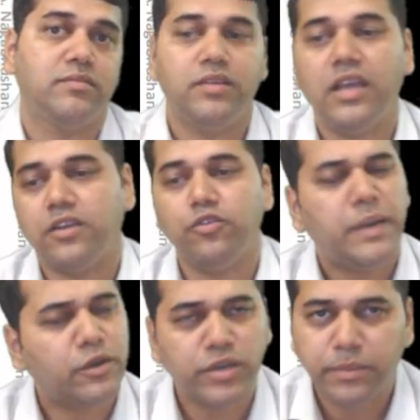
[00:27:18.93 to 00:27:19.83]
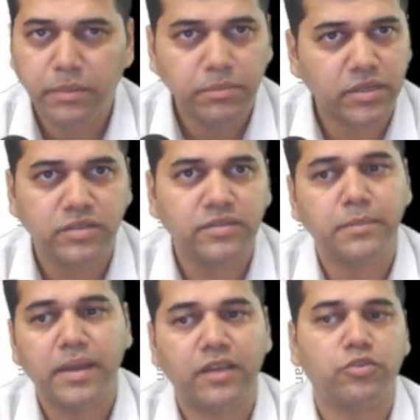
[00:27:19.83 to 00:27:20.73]
Yeah, you may have to remember this. They
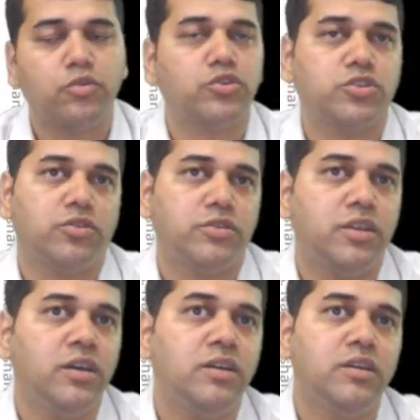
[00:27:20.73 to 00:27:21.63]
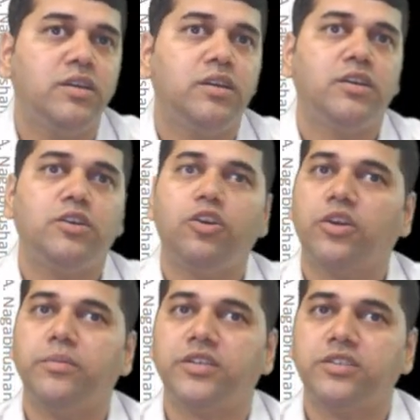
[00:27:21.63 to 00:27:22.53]
may ask you question on the
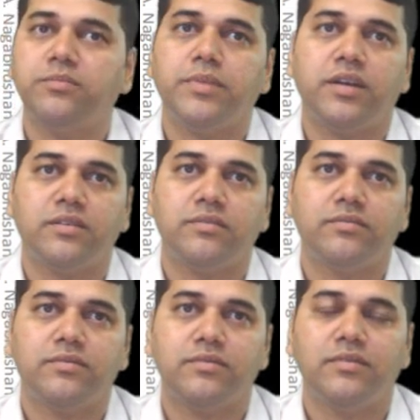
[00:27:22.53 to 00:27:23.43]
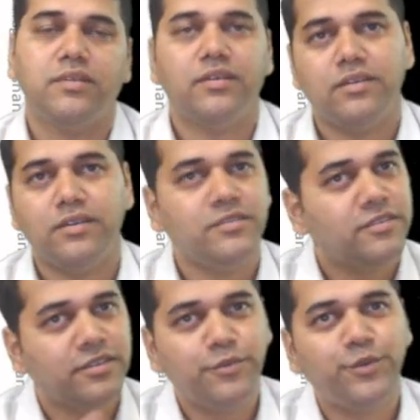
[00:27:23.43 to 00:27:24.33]
documentation part. Is
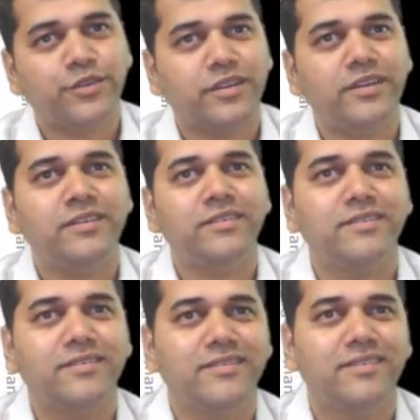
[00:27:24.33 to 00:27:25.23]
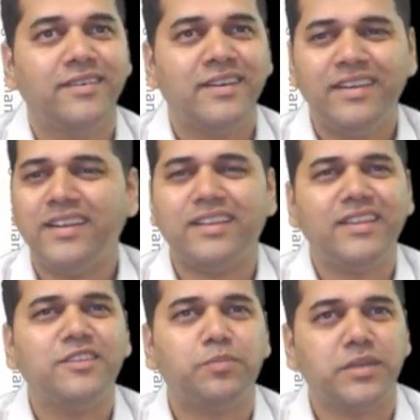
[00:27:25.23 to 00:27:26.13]
this review is clear? Yeah,
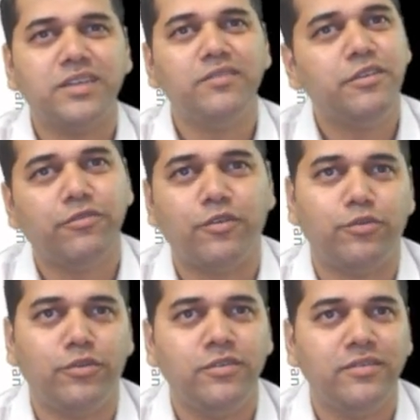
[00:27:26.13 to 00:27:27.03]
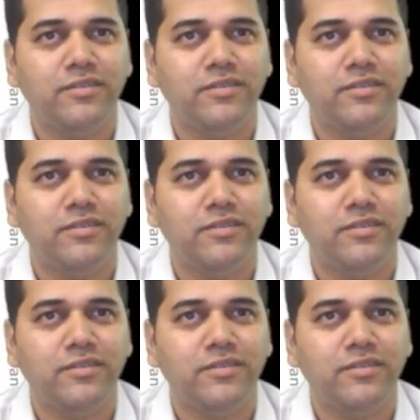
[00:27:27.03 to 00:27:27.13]
nothing special we found, no?